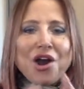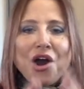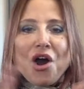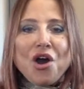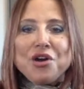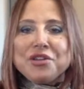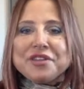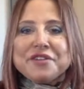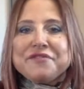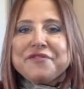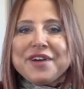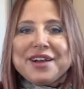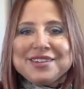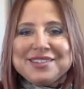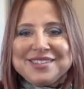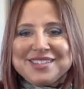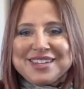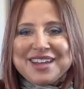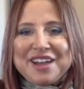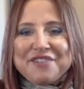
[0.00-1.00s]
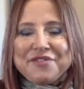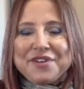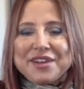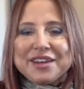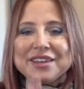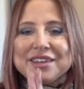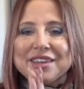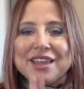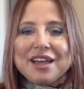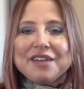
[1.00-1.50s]
all the fun stuff. I'd
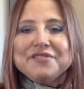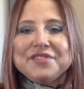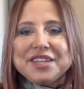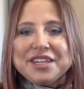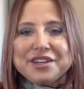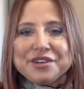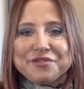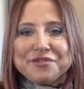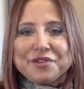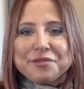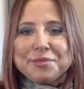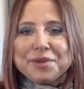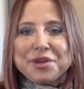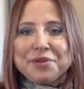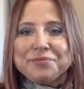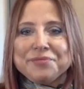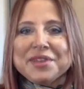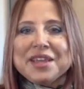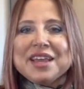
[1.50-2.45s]
love to hear from you.